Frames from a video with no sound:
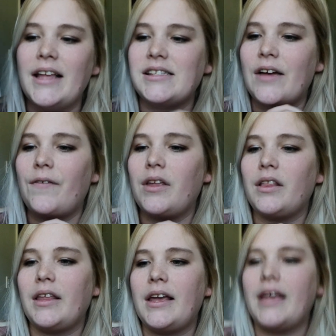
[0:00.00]
It
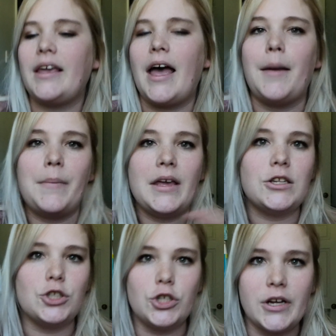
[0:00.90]
definitely kept me
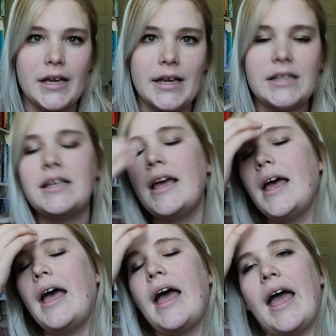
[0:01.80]
intrigued
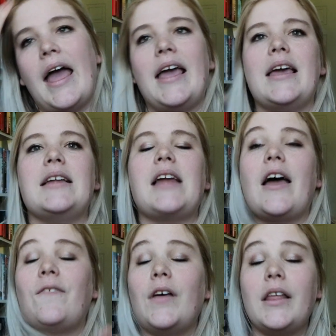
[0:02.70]
and
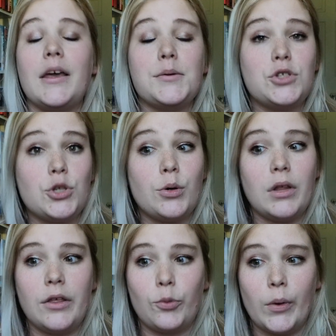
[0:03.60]
I felt like it was
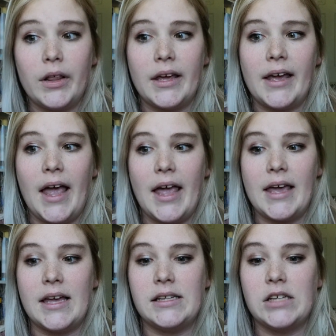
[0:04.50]
truly thrilling.
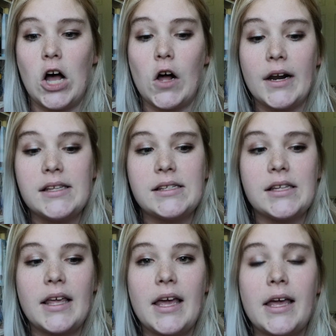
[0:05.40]
And
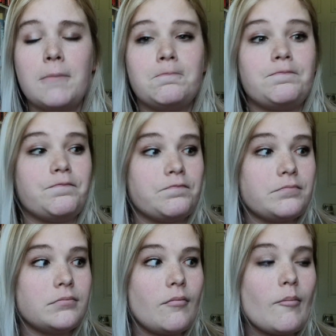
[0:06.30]
honestly,
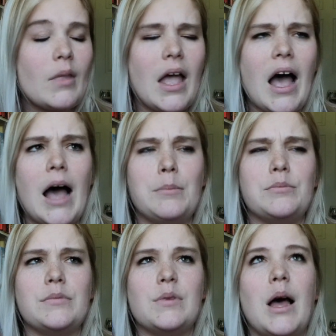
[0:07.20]

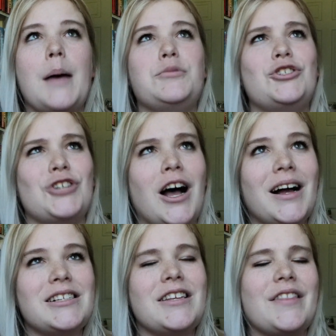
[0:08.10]
I'm, I'm
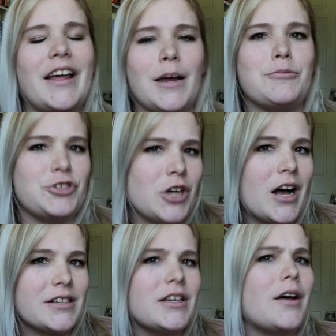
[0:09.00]
shocked that I'm
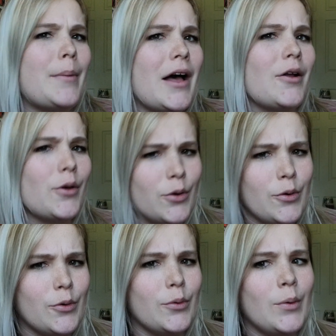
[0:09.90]
shocked about
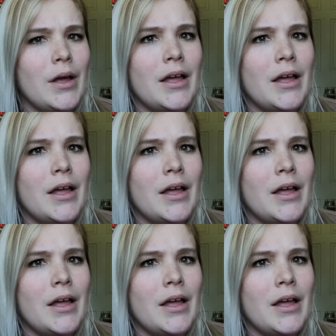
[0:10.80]
who